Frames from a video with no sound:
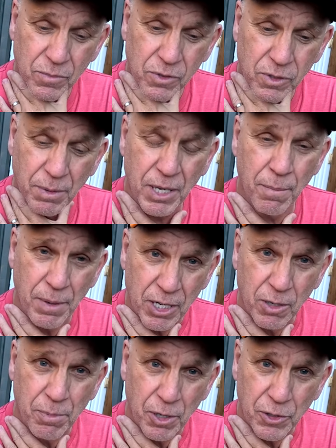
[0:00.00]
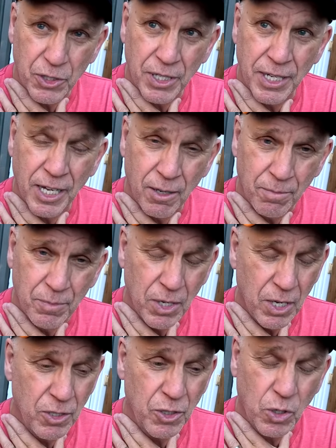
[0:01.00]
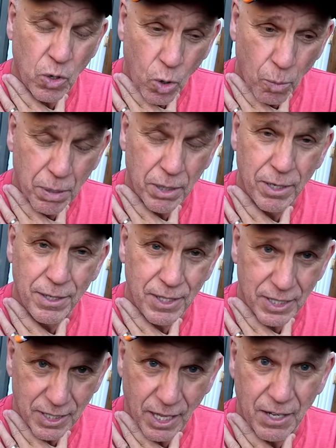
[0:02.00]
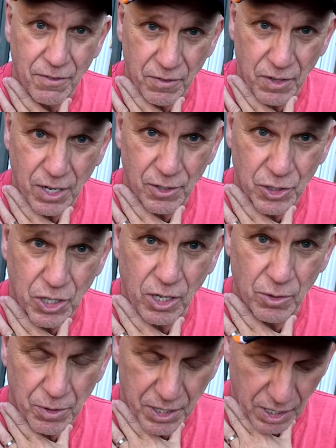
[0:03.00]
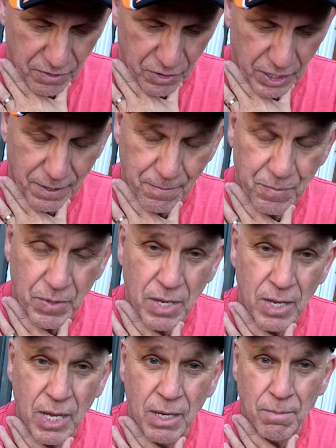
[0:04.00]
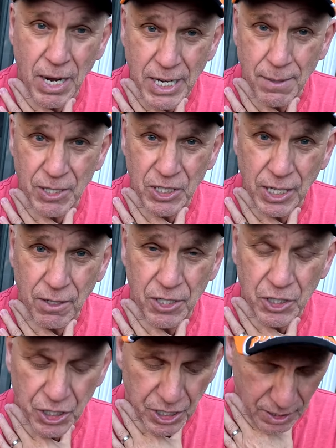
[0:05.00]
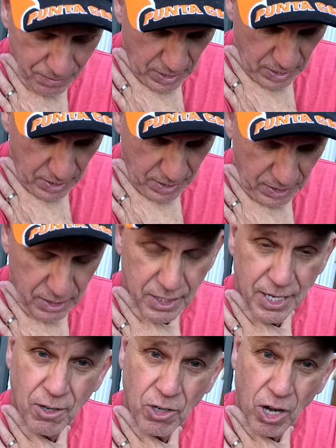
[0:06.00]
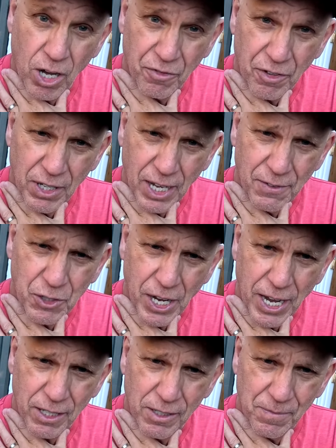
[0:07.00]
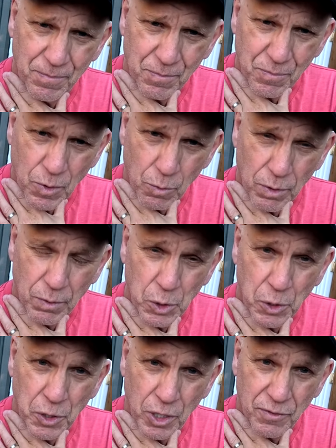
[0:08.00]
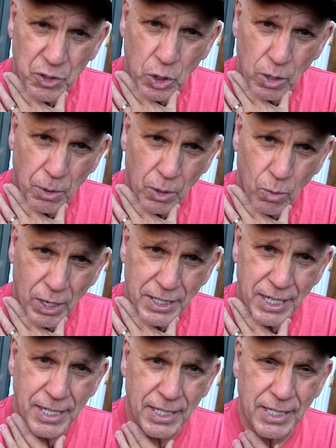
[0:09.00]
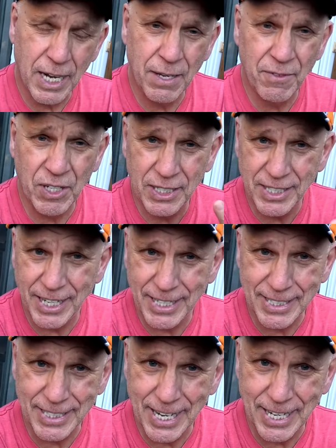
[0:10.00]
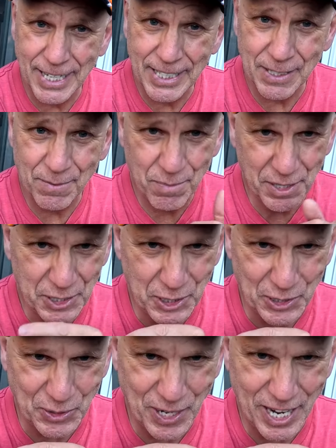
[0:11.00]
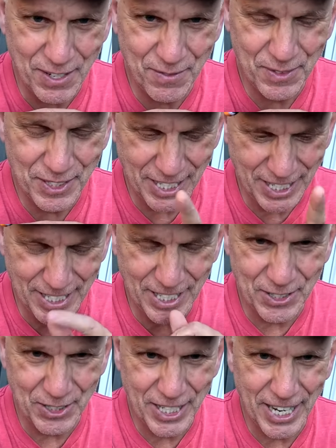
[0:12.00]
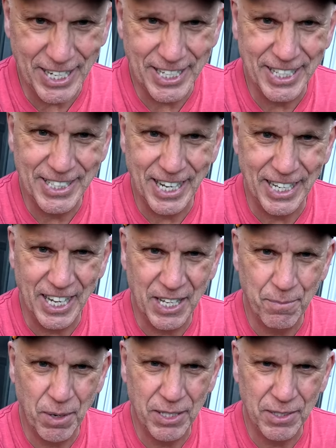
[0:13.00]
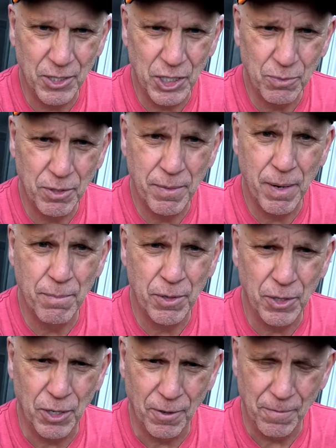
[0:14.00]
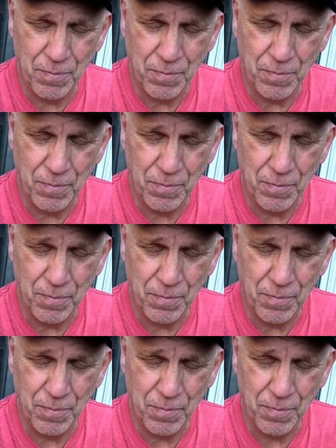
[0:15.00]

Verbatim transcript: to be a better person and help to cope in this life of ours called recovery. My name is Terry G. This is an alcohol free life channel where we're learning to live sober one day at a time. If you can take a second, please subscribe. Take another second, hit that like button. Just remember though,